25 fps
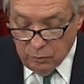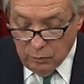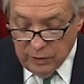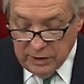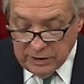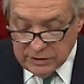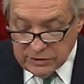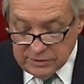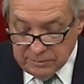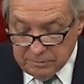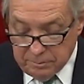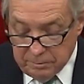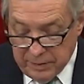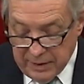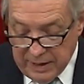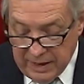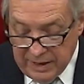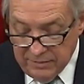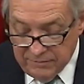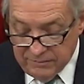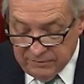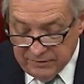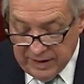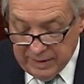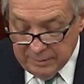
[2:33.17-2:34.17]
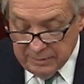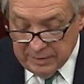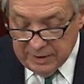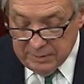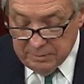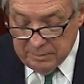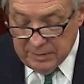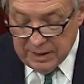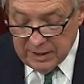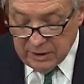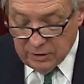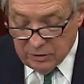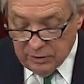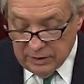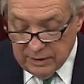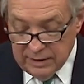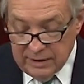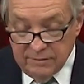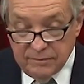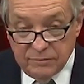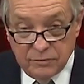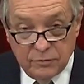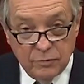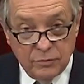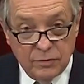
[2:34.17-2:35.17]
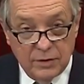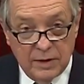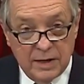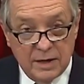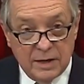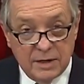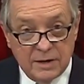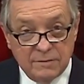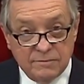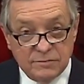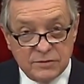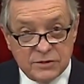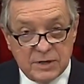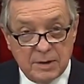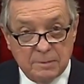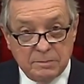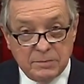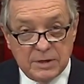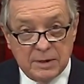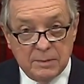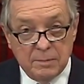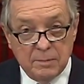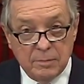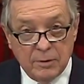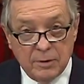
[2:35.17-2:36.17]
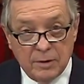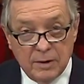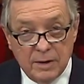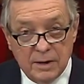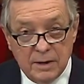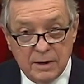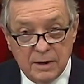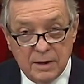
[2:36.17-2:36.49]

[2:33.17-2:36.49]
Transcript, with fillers: weeks of paid family medical leave through the end of September.